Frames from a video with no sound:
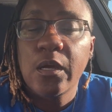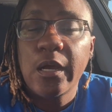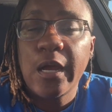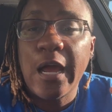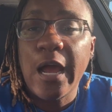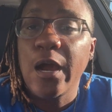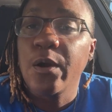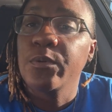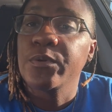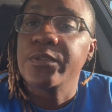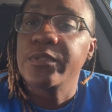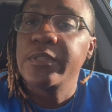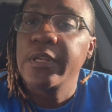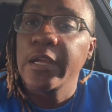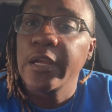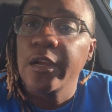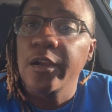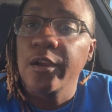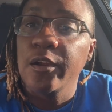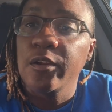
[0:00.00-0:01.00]
I was
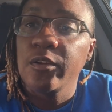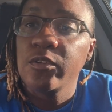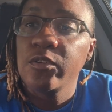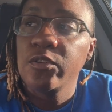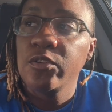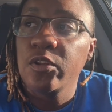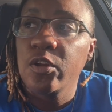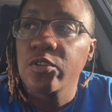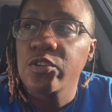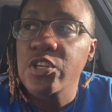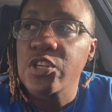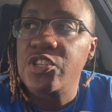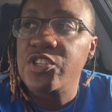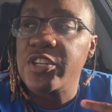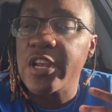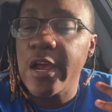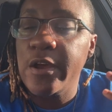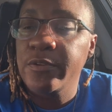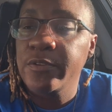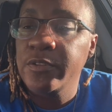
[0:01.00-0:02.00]
there, just
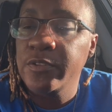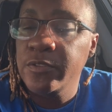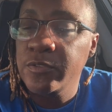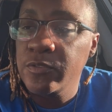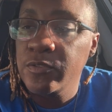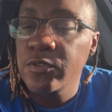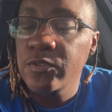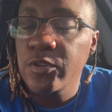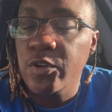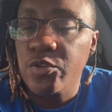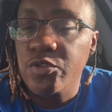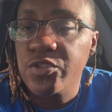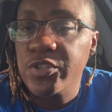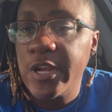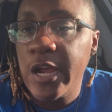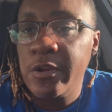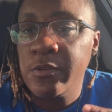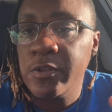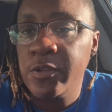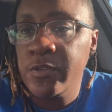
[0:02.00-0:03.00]
shouting
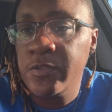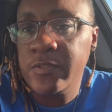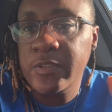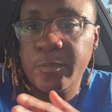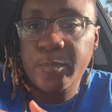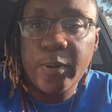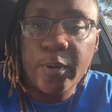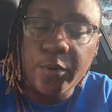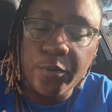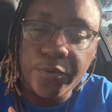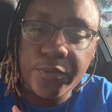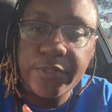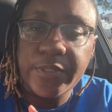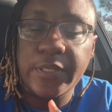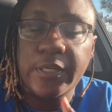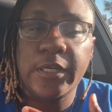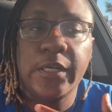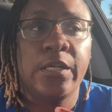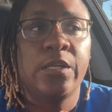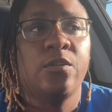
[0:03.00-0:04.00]
the
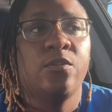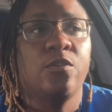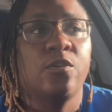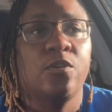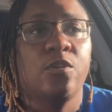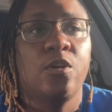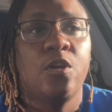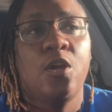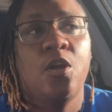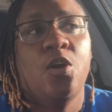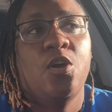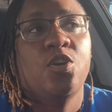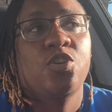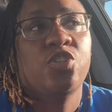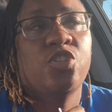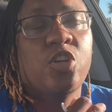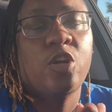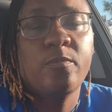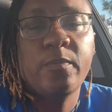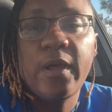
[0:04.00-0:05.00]
person to
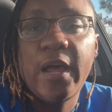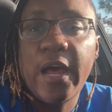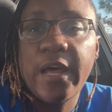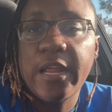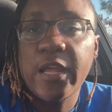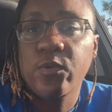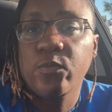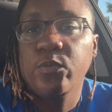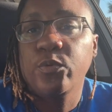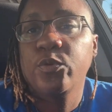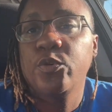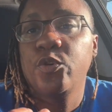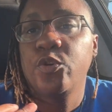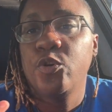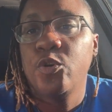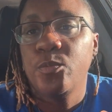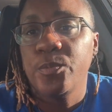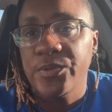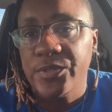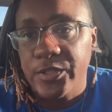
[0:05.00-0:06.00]
show them how they
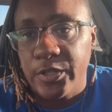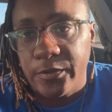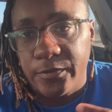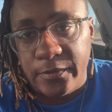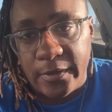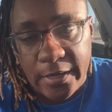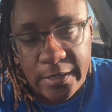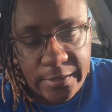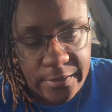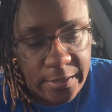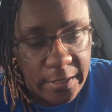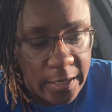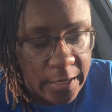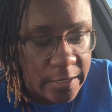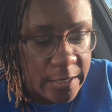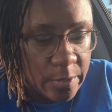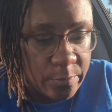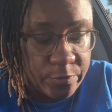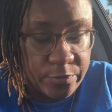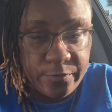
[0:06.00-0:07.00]
room and stuff like that,
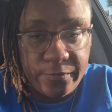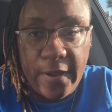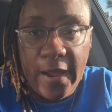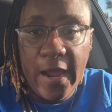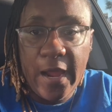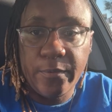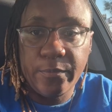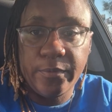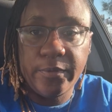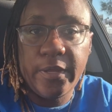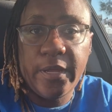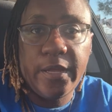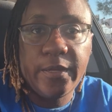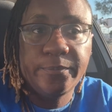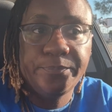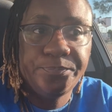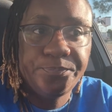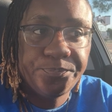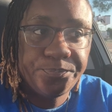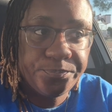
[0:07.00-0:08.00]
and I was fine with that.
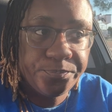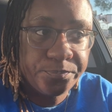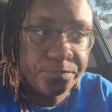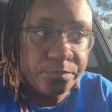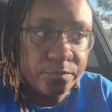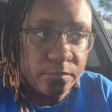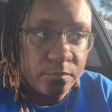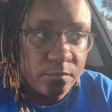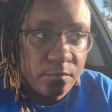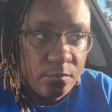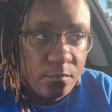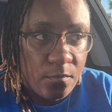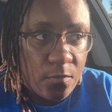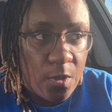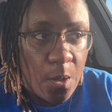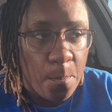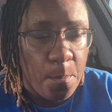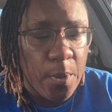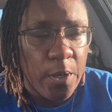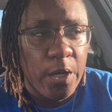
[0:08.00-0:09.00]

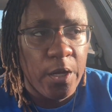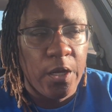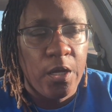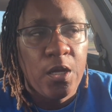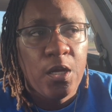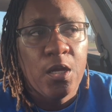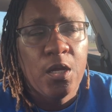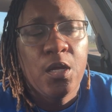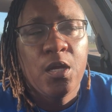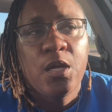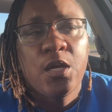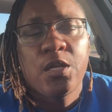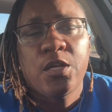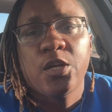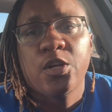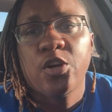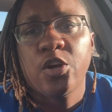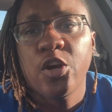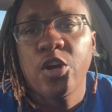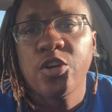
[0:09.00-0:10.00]
But
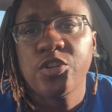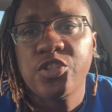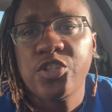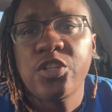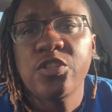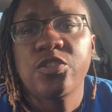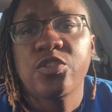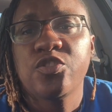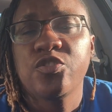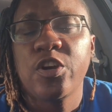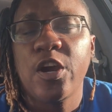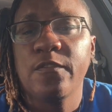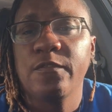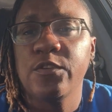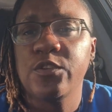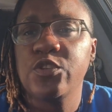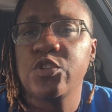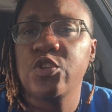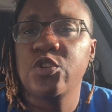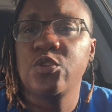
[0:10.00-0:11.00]
the girl, she was a
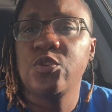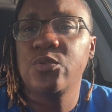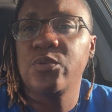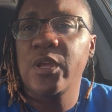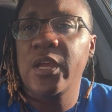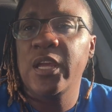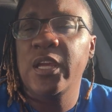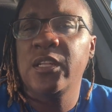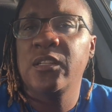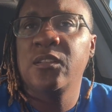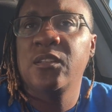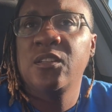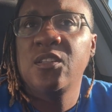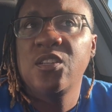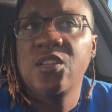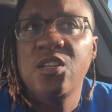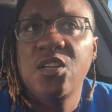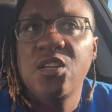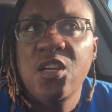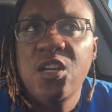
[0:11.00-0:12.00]
traveler too, and
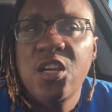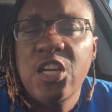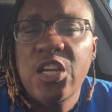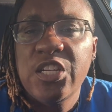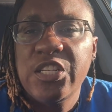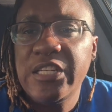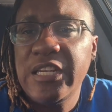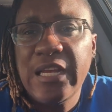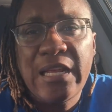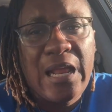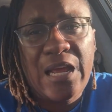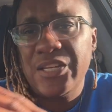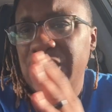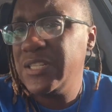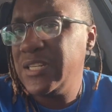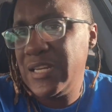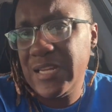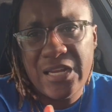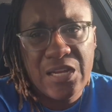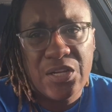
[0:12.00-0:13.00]
she
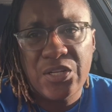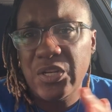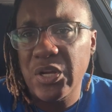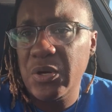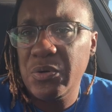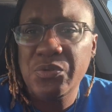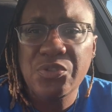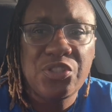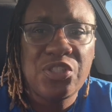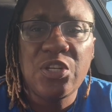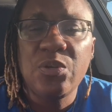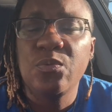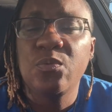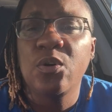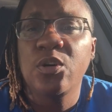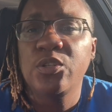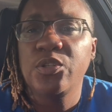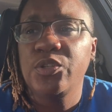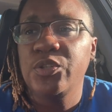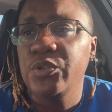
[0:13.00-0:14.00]
didn't know what she
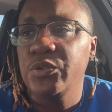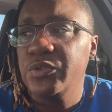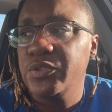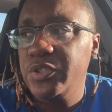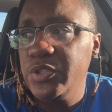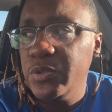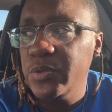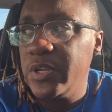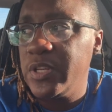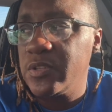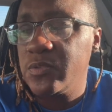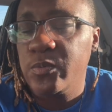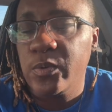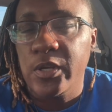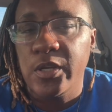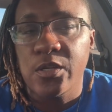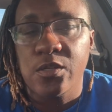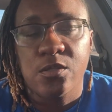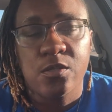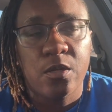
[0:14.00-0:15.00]
wanted to do too as
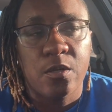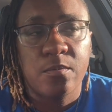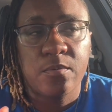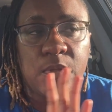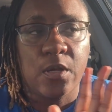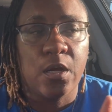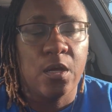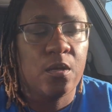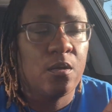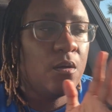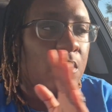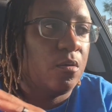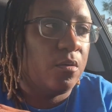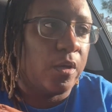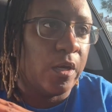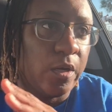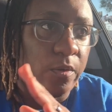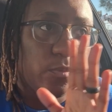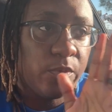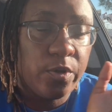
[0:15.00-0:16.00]
well. So I was like,
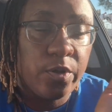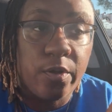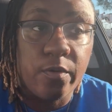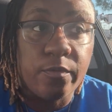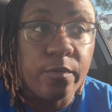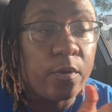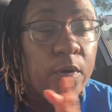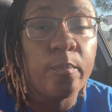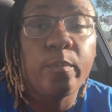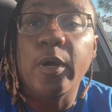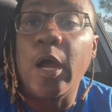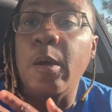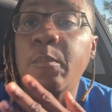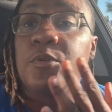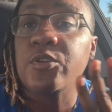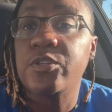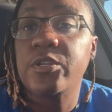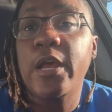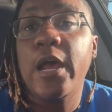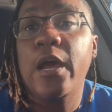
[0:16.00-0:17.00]
okay, whatever. But I'm
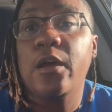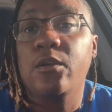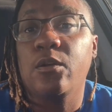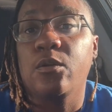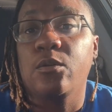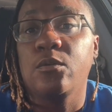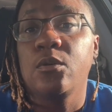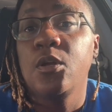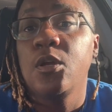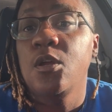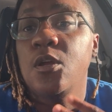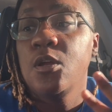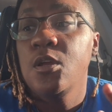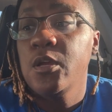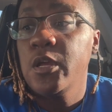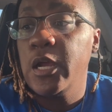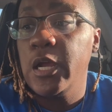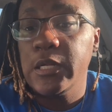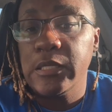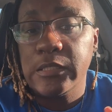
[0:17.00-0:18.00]
a shadow
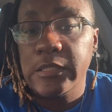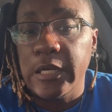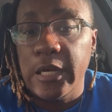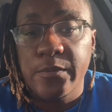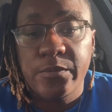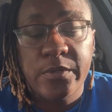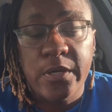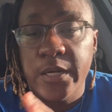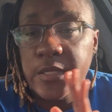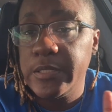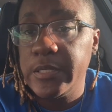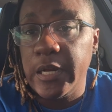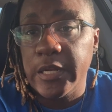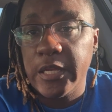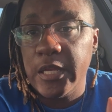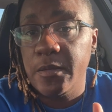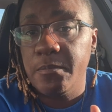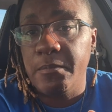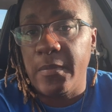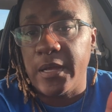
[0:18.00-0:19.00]
at the same time till I
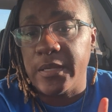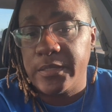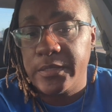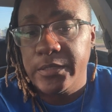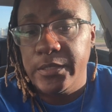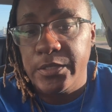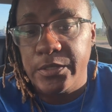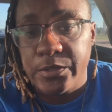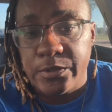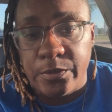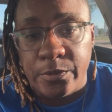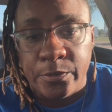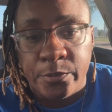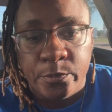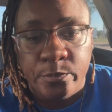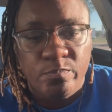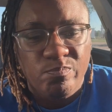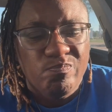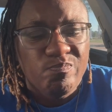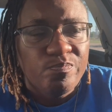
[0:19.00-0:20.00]
get my sister.
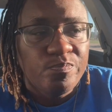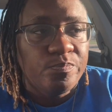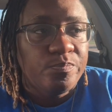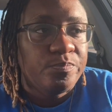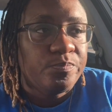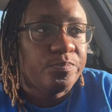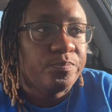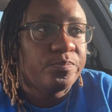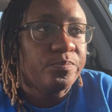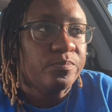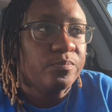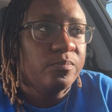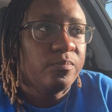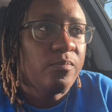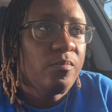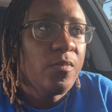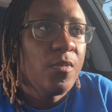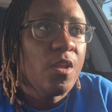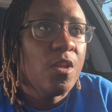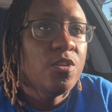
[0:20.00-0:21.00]

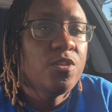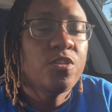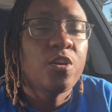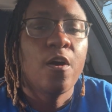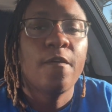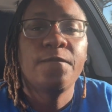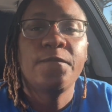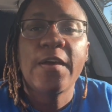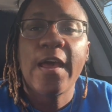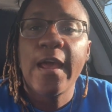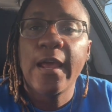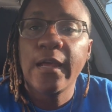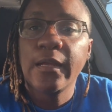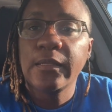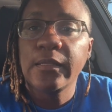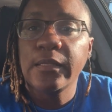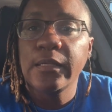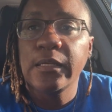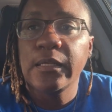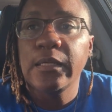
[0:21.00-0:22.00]
So
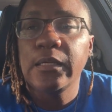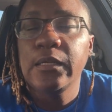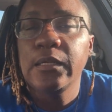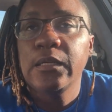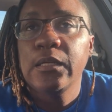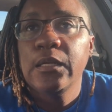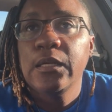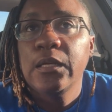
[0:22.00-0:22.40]
finally,